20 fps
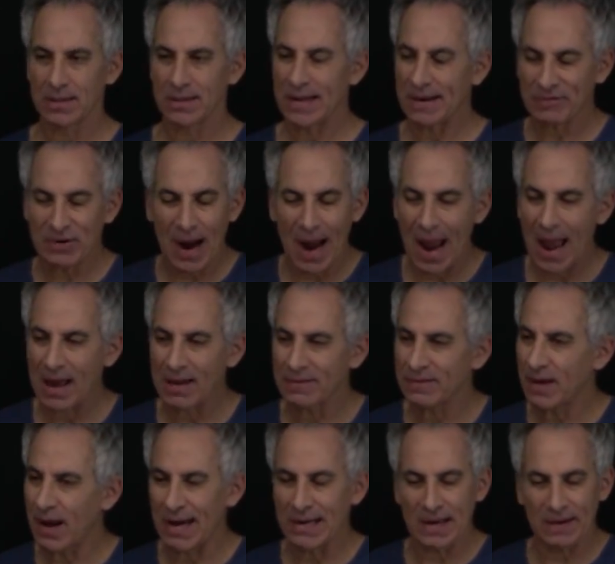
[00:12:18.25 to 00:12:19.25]
never
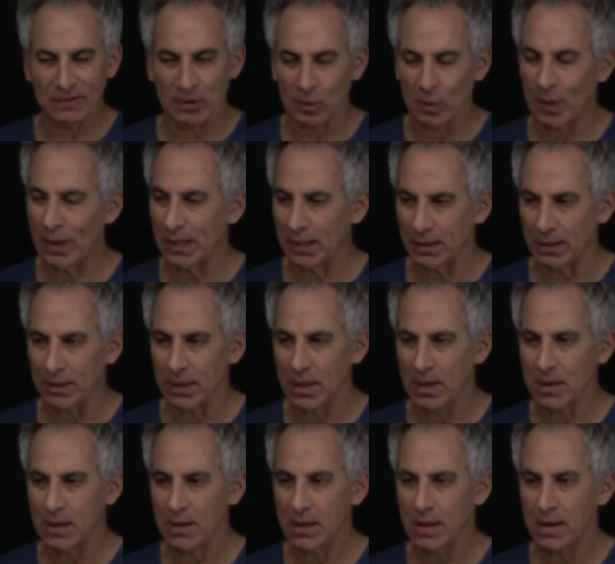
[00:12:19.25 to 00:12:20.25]
have, I never will,
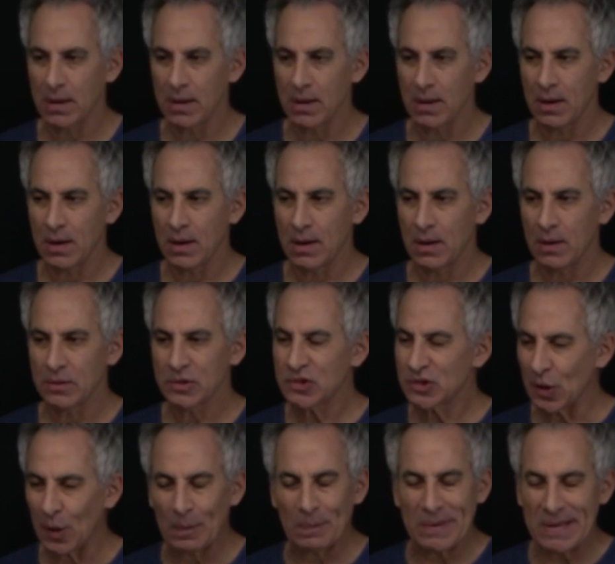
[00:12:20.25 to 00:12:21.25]

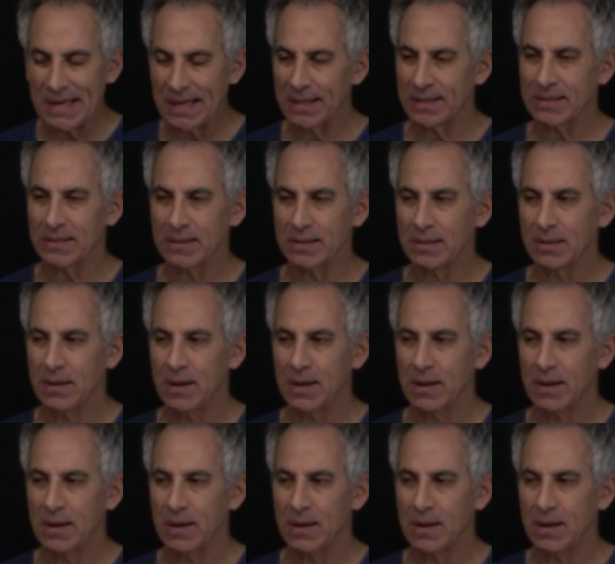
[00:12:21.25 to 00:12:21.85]
so be it.